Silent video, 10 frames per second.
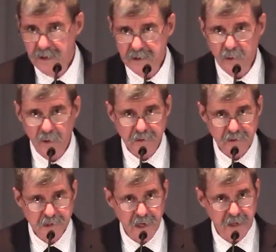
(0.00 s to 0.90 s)
New
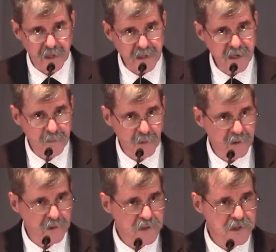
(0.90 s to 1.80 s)
understanding, deeper
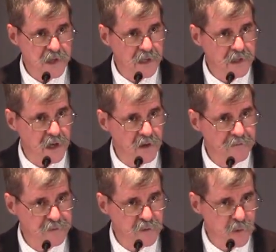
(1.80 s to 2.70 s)
understanding
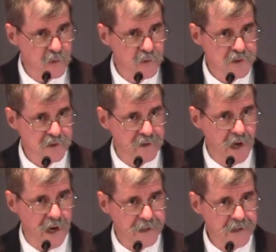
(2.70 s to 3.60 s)
of truths of
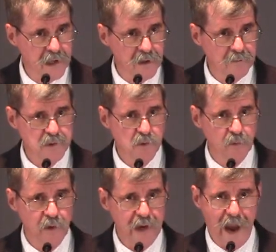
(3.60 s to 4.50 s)
God comes when
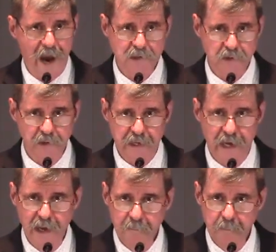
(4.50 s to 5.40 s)
we actually